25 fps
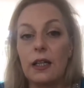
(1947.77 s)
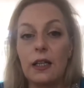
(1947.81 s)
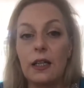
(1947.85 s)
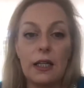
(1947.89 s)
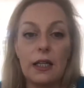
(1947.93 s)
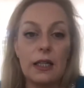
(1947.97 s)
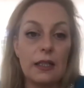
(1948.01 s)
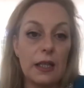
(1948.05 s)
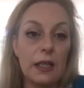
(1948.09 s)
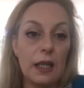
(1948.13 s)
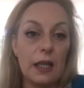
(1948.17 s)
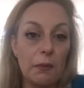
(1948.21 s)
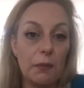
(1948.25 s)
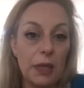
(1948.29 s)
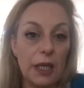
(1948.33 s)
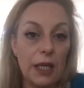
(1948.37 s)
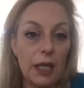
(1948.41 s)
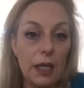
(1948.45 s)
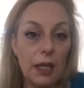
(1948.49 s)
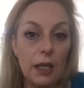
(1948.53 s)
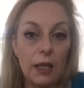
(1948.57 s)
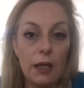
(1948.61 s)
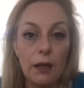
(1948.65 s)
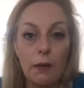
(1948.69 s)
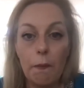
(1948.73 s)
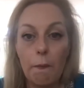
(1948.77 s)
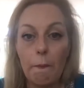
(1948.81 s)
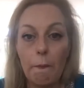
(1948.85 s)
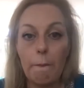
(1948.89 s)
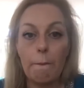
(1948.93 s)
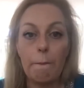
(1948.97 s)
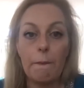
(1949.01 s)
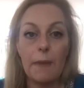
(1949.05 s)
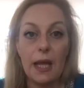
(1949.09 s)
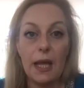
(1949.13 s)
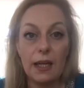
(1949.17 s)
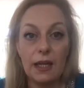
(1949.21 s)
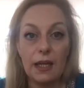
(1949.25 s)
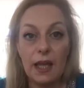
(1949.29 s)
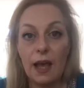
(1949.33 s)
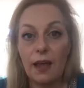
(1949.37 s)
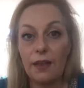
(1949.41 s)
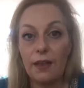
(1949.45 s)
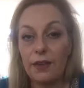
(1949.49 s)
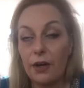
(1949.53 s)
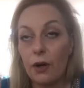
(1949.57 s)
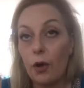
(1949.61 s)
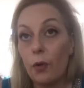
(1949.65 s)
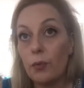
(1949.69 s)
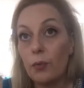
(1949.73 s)
it can be many
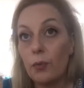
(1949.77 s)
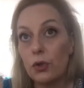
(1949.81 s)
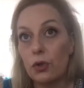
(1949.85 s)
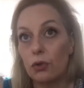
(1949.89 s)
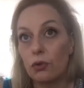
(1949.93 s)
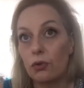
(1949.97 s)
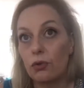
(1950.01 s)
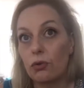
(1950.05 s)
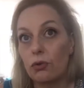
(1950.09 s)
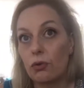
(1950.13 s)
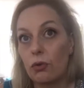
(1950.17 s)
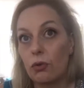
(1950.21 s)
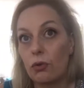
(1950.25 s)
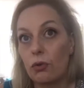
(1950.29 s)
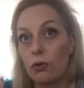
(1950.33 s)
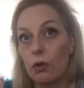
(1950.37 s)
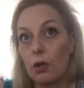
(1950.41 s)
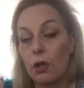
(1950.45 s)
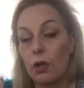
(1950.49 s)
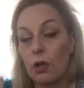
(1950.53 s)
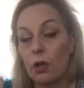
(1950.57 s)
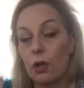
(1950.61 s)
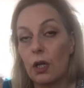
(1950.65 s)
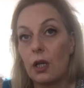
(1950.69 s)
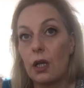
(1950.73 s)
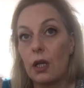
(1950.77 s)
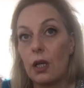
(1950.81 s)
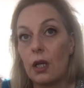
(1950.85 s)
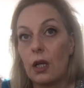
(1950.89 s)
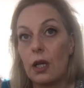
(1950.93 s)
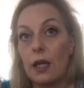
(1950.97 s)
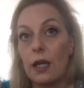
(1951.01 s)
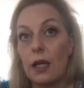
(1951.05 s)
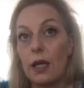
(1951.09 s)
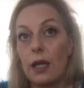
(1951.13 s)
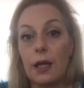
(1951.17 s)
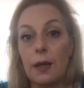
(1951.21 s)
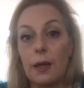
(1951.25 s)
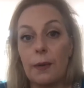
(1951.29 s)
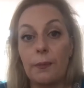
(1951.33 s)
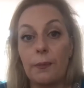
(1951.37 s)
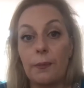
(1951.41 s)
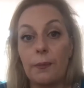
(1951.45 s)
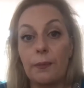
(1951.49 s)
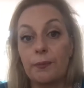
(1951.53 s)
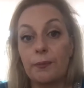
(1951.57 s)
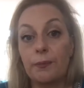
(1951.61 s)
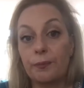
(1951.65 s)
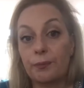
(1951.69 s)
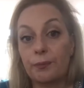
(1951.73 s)
other options. Um,